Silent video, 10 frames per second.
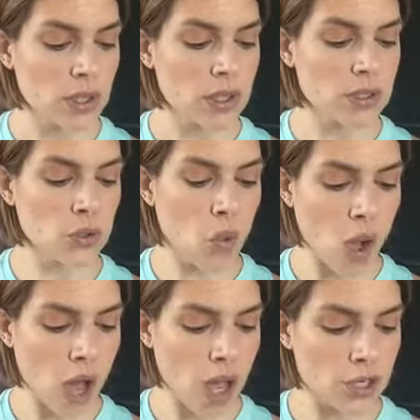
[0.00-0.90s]

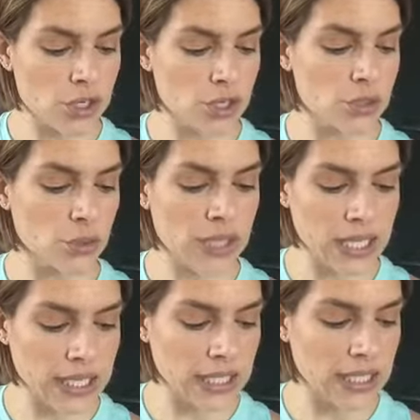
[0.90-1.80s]
squash,
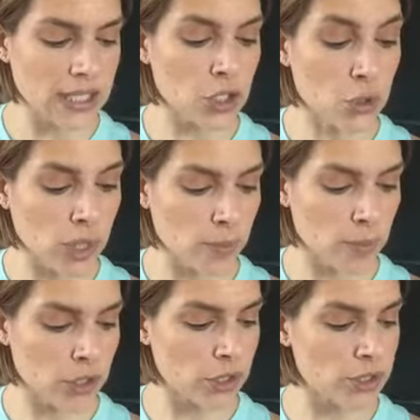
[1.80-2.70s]
zucchini,
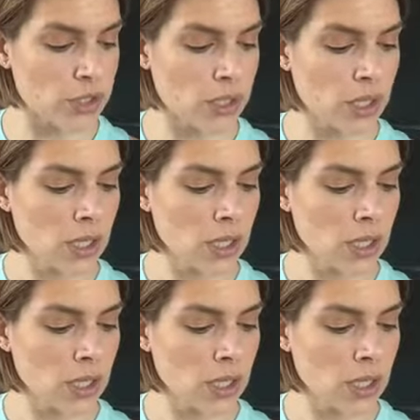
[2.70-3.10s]
cucumbers,